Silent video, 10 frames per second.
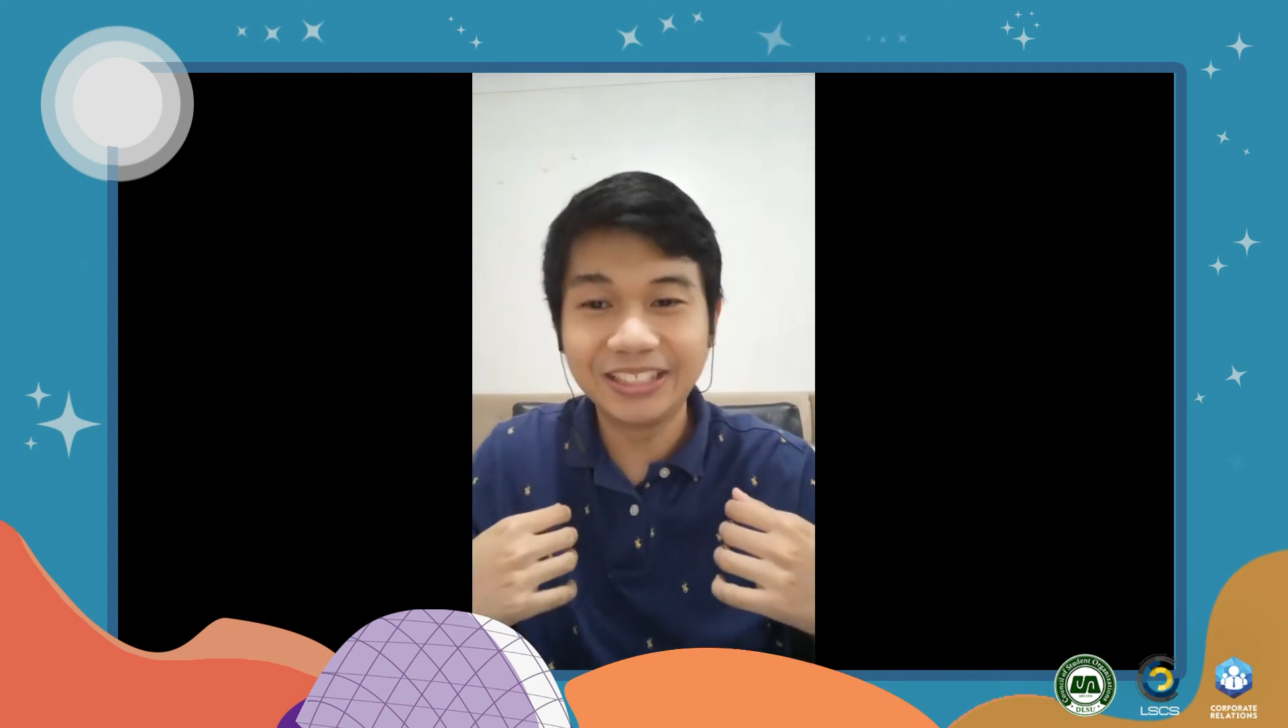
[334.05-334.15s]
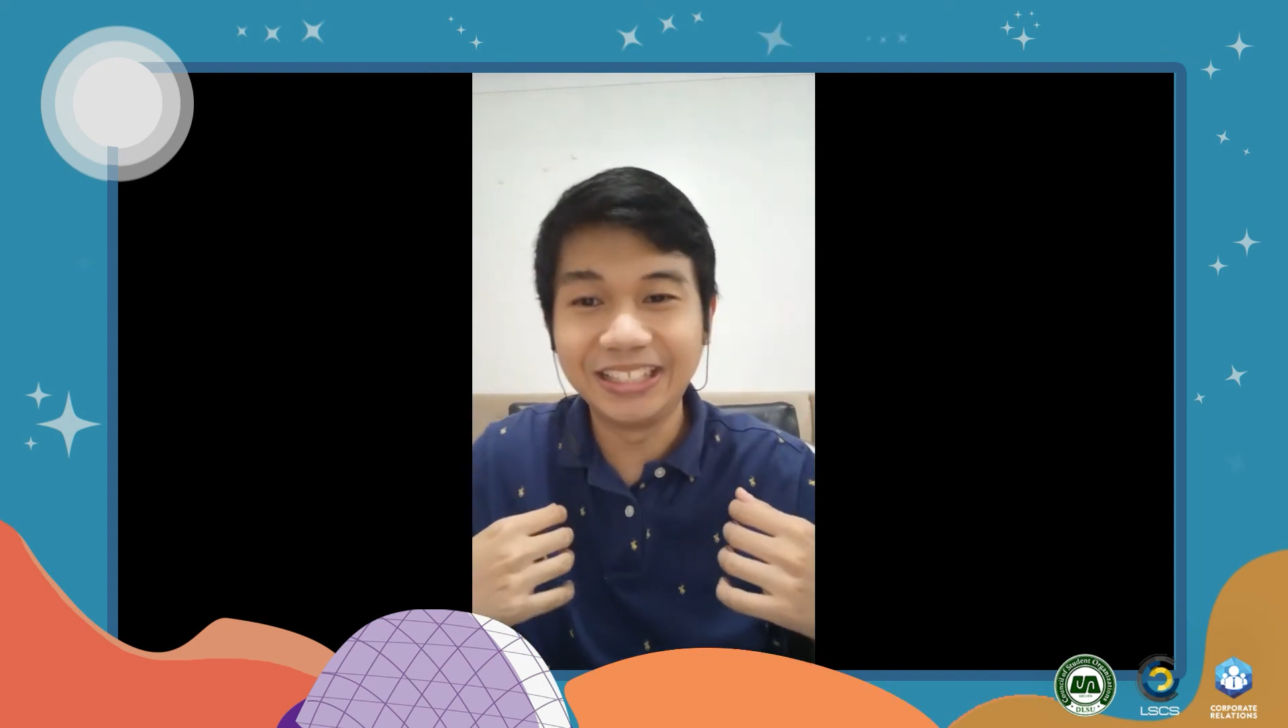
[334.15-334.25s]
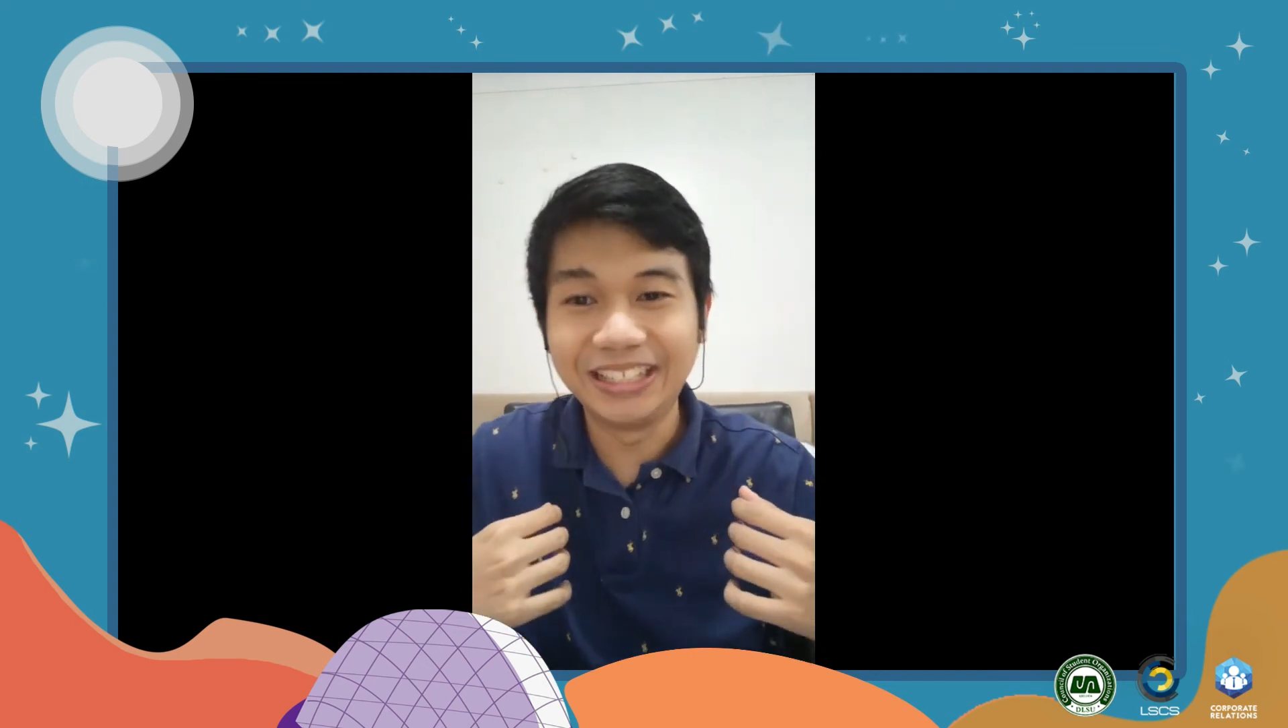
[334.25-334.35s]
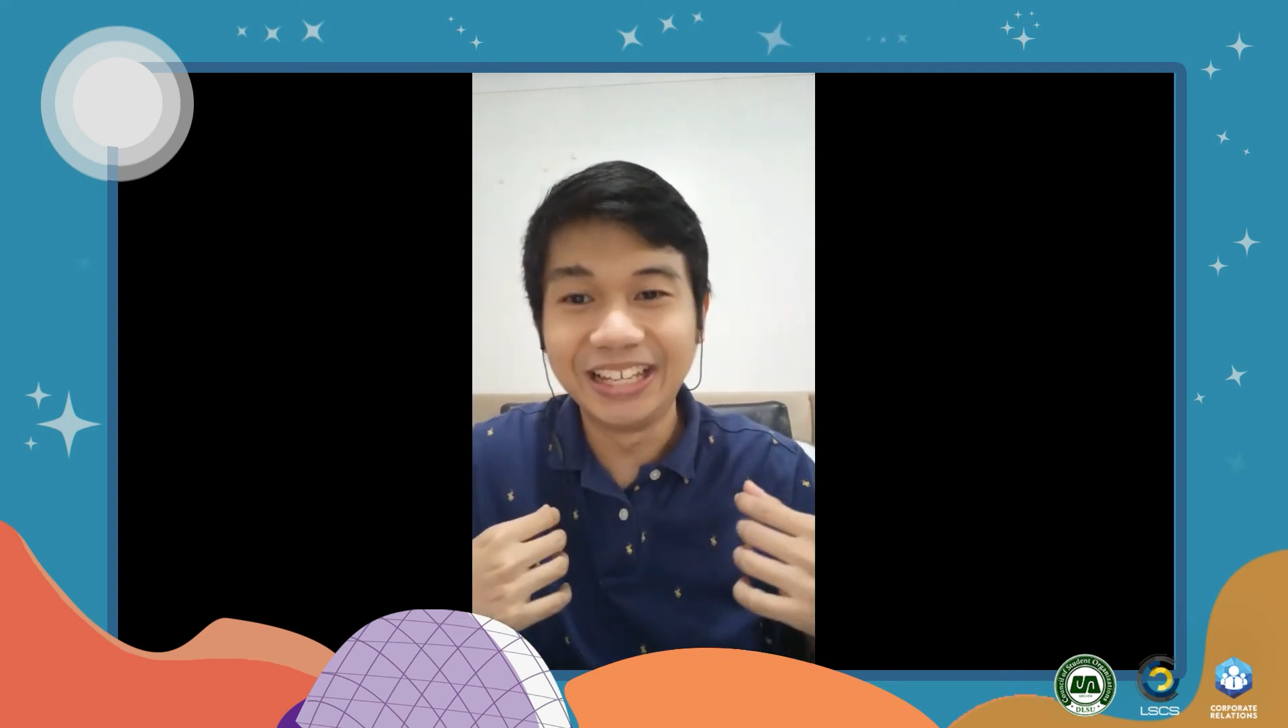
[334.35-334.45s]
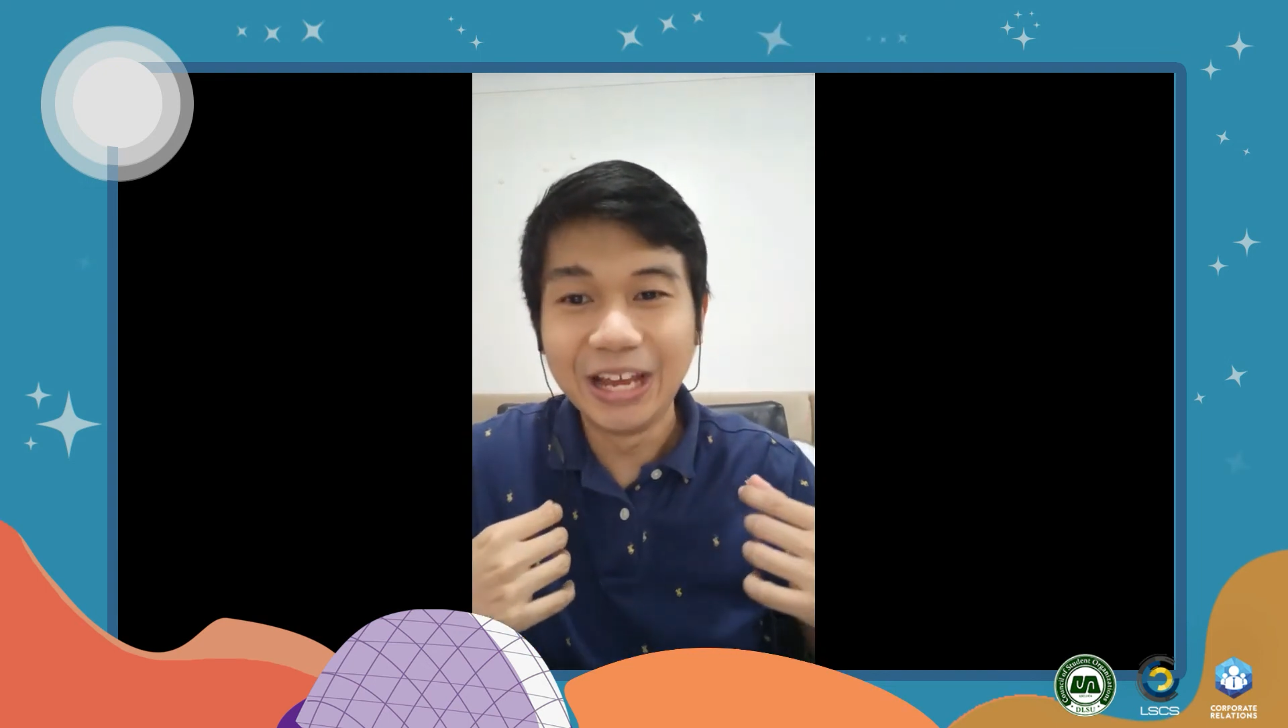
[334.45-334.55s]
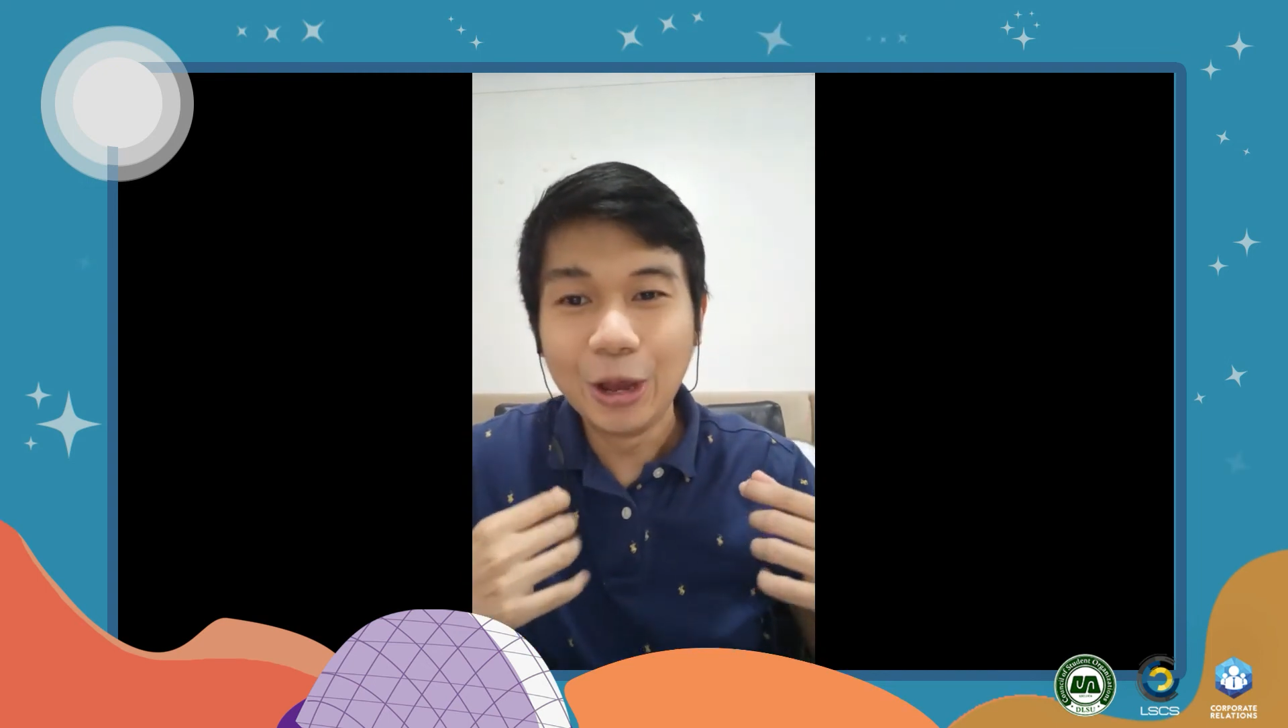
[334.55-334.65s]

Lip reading: in,